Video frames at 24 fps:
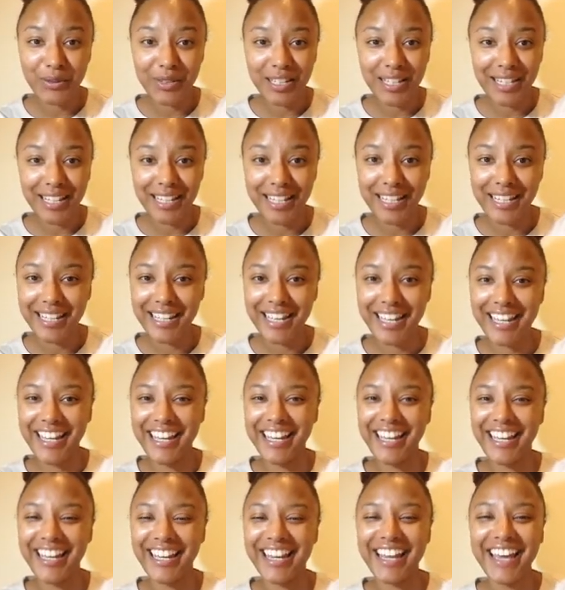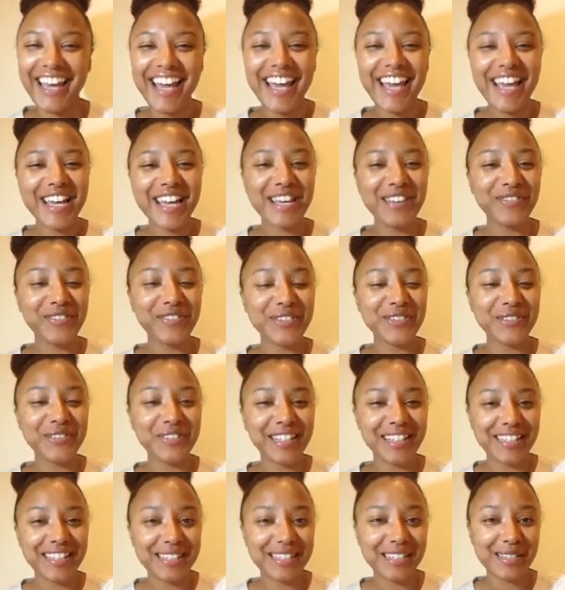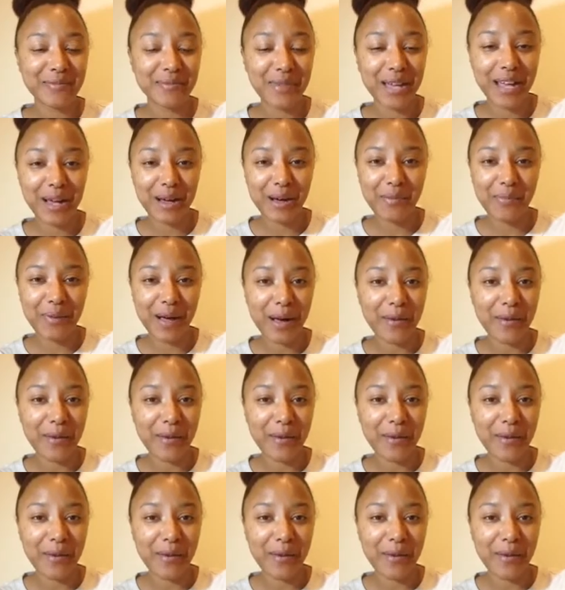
need if you need some help.